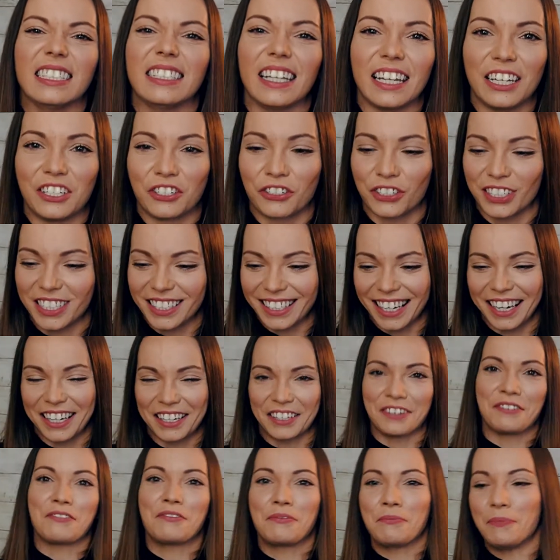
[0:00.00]
dangerous
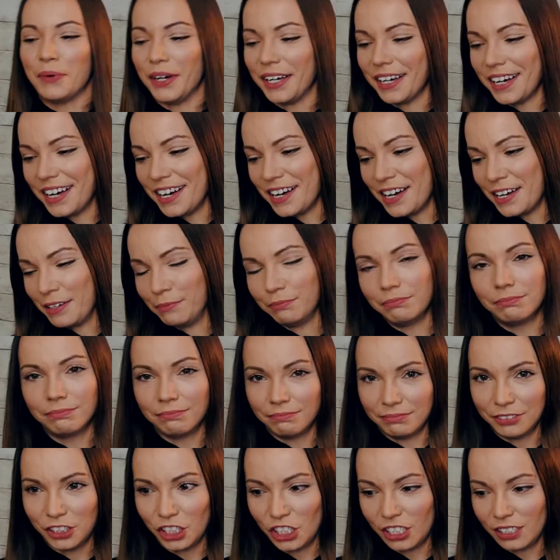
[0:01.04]
kind of, but
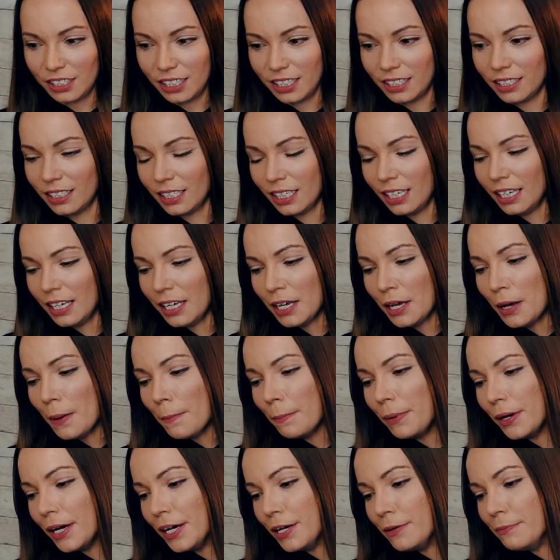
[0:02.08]
cheesy.
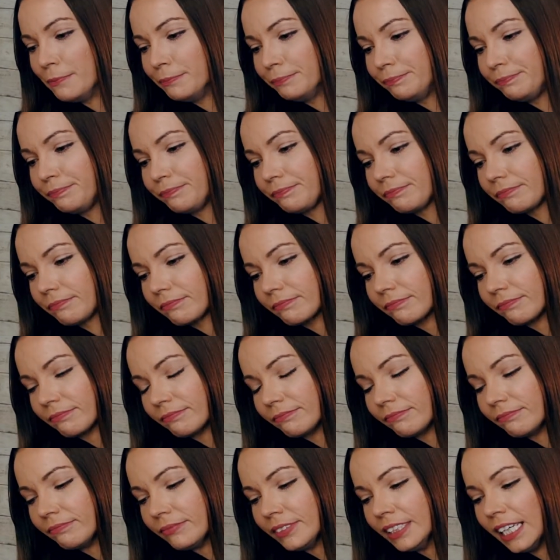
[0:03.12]
But
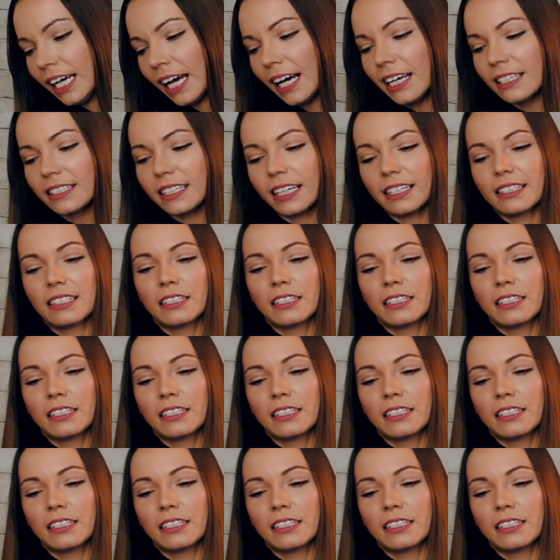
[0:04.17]
it has that